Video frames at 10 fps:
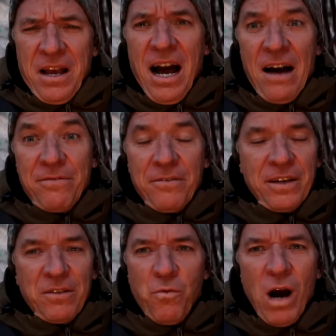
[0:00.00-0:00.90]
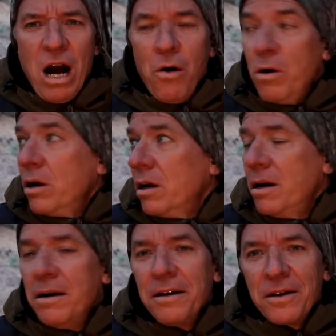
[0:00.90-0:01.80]
off of it. Wow.
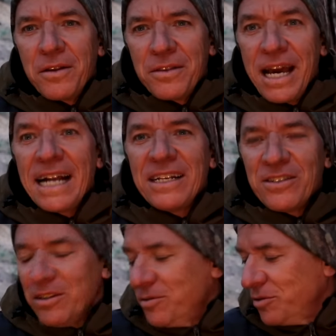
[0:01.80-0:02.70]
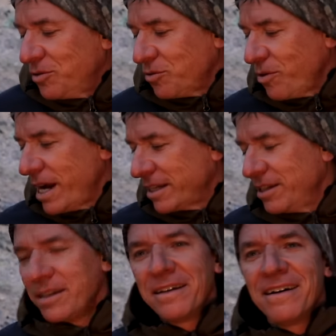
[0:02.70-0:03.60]
That is a direct